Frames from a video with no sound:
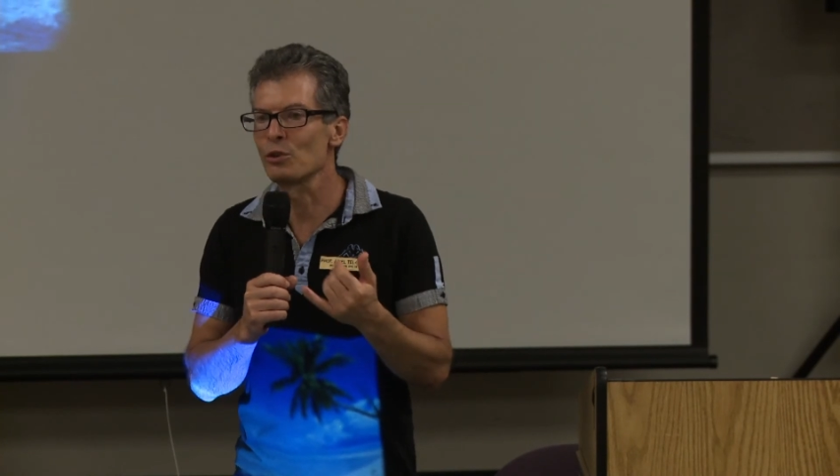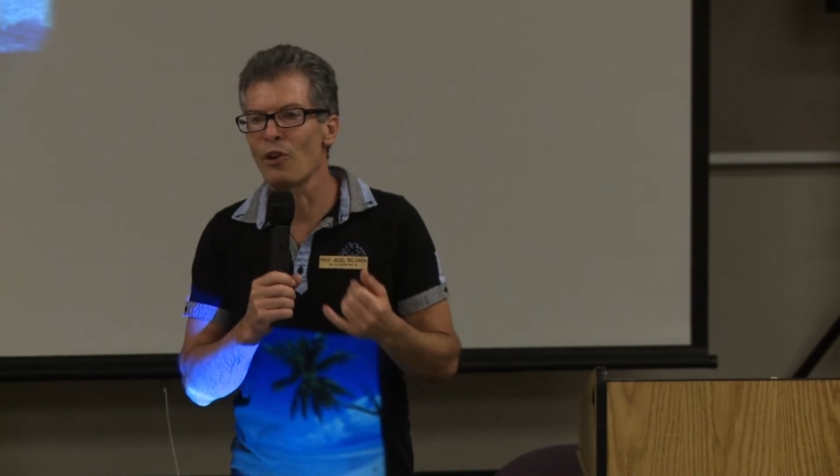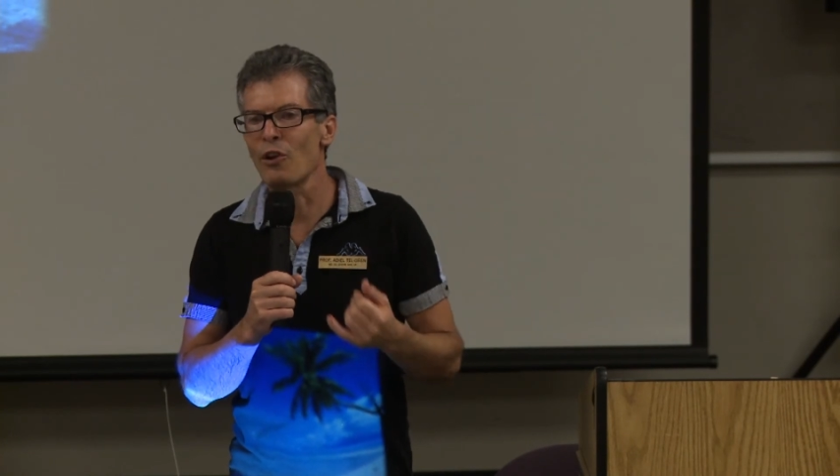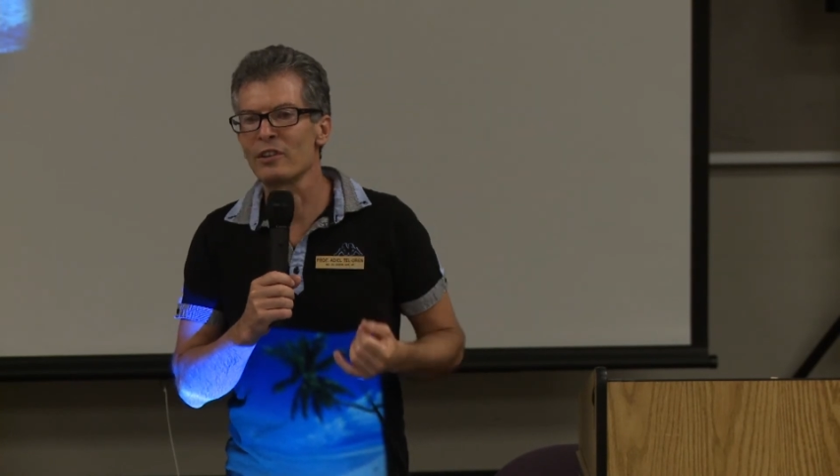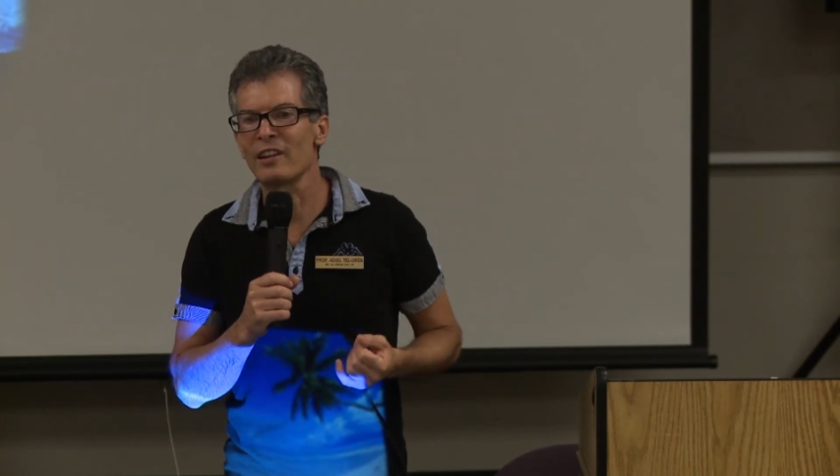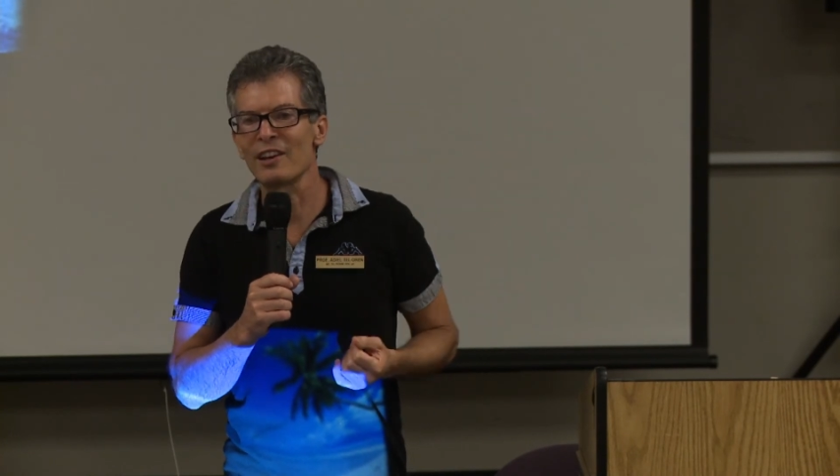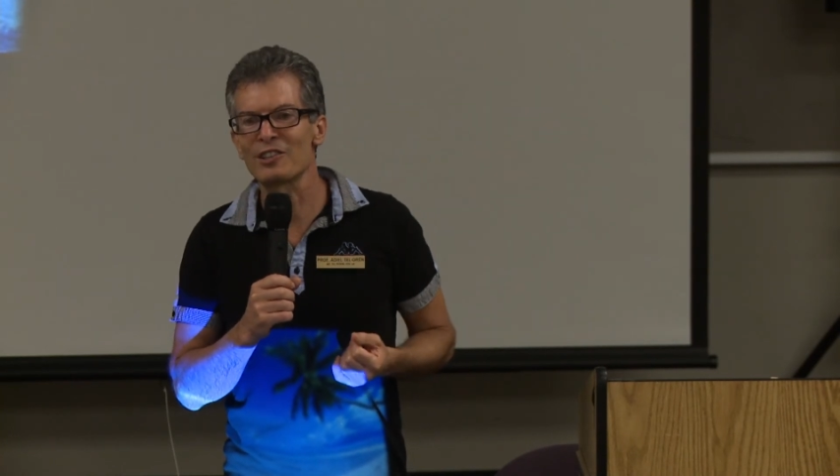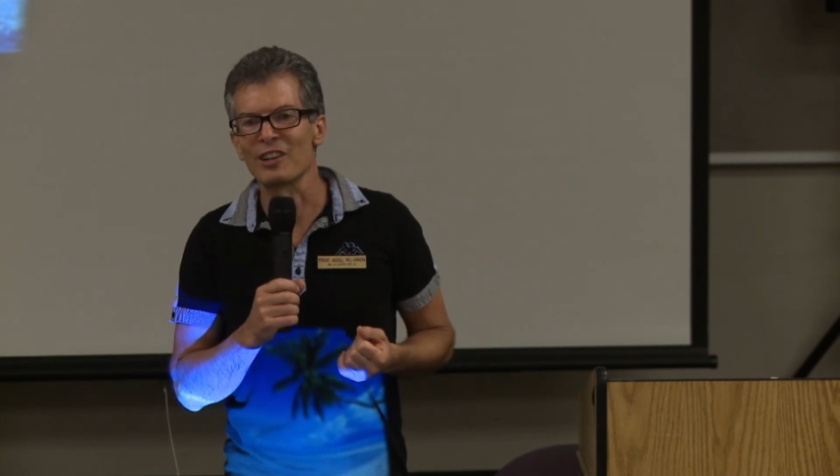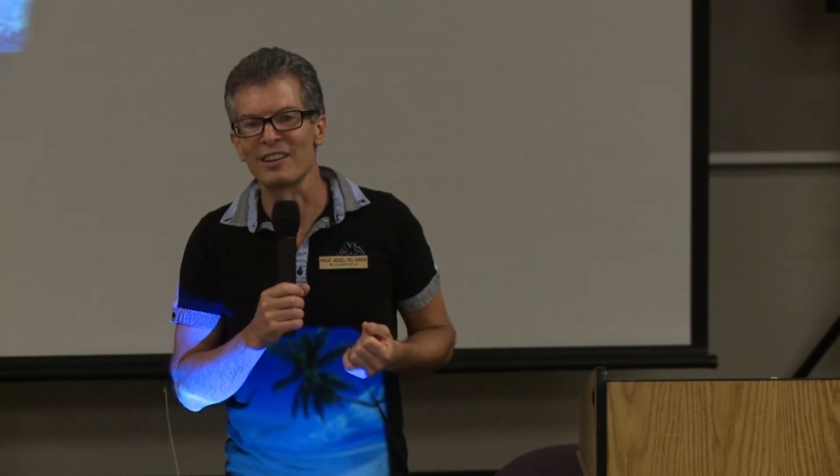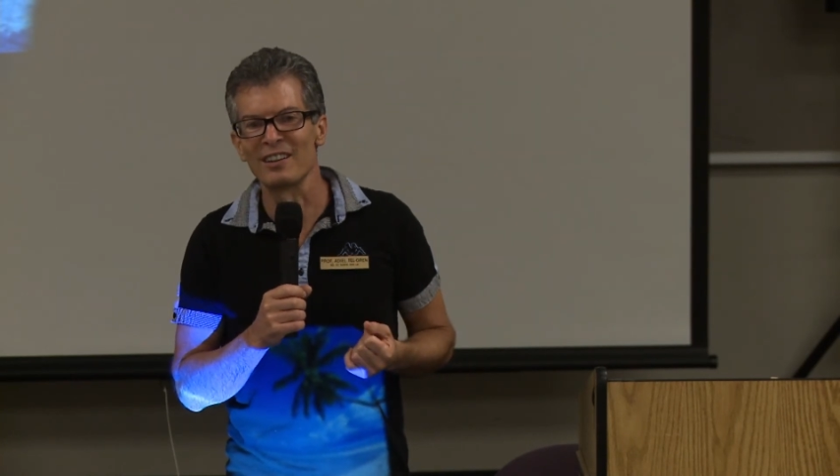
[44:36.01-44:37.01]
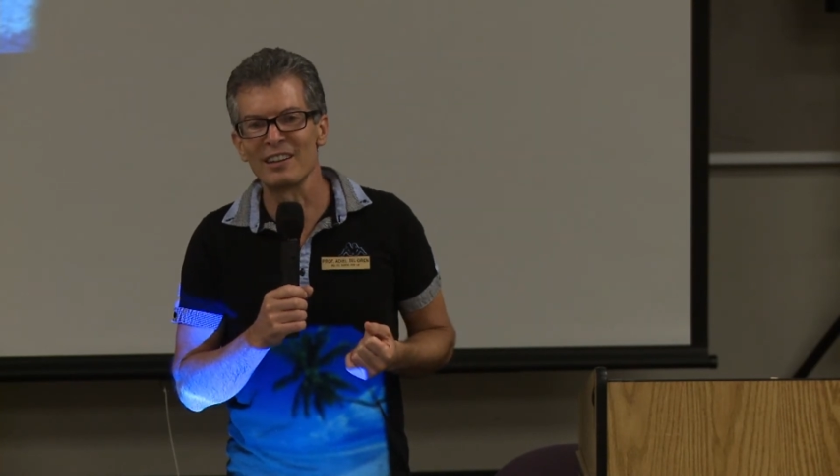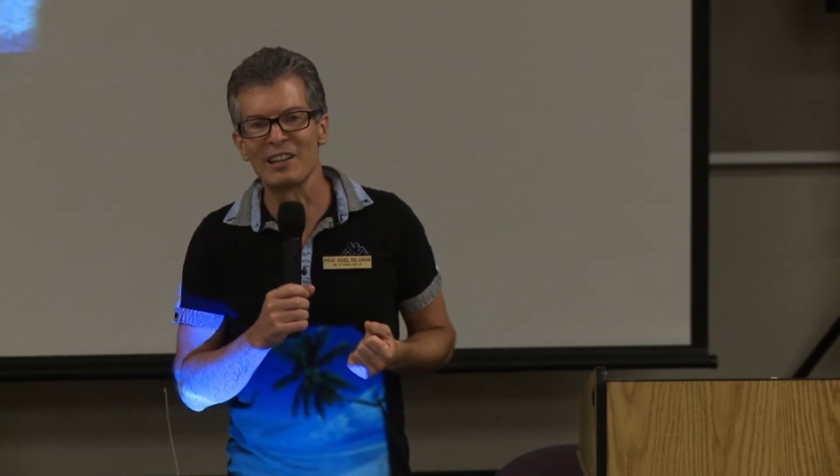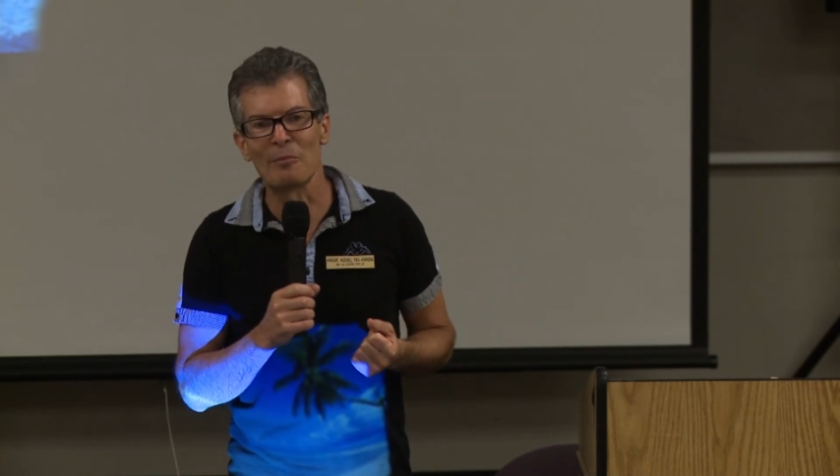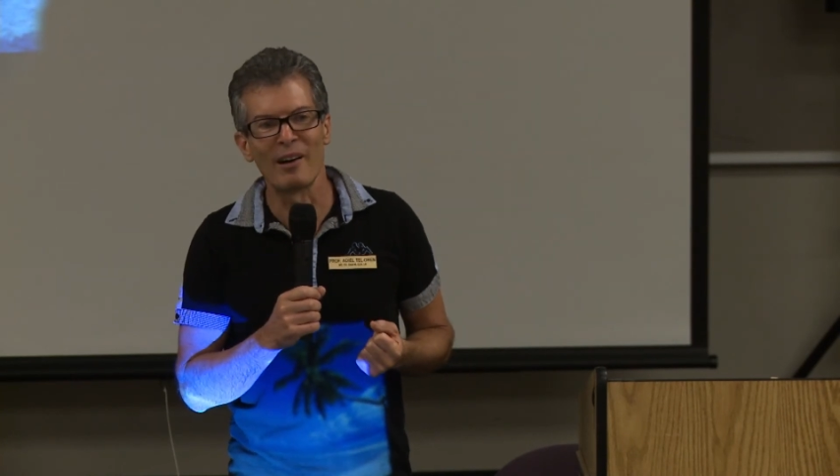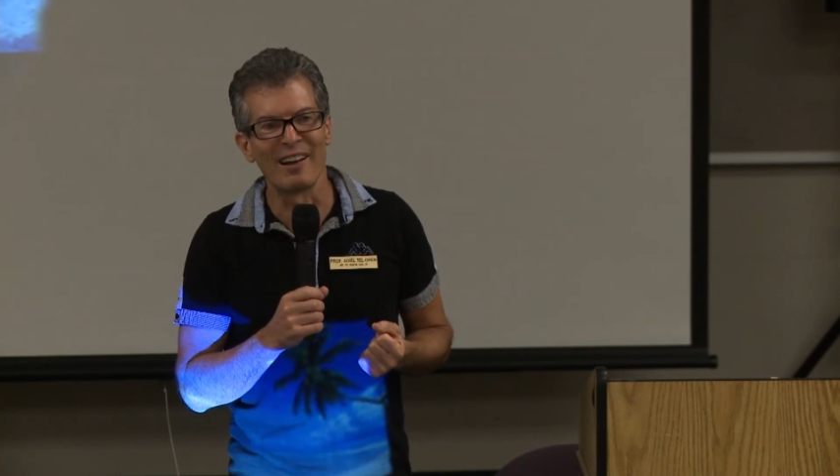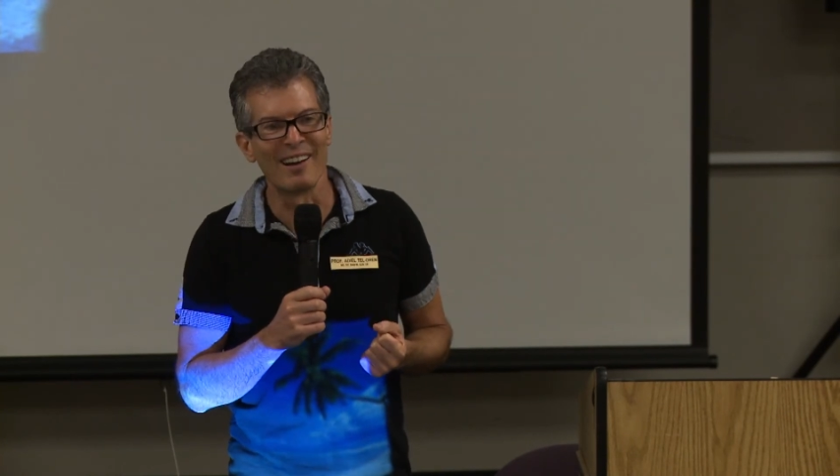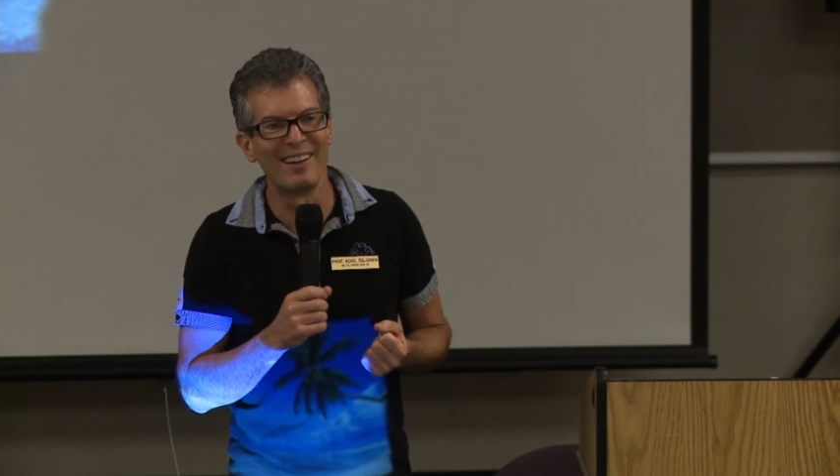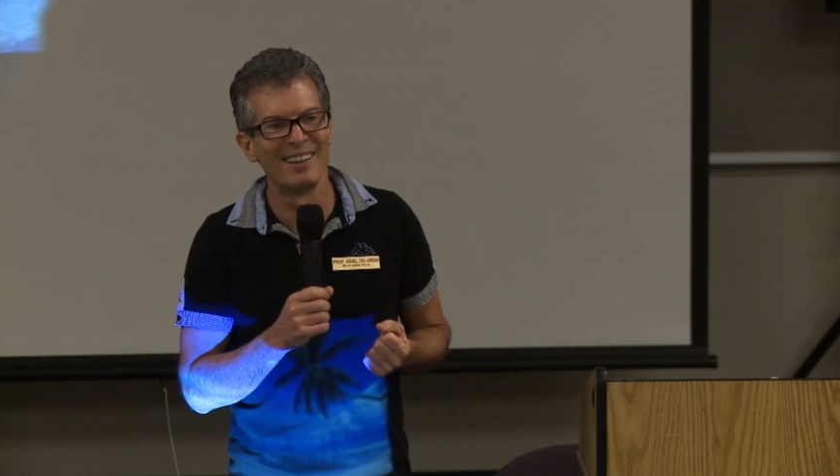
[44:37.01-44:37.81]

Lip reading: fluoridation in Nepal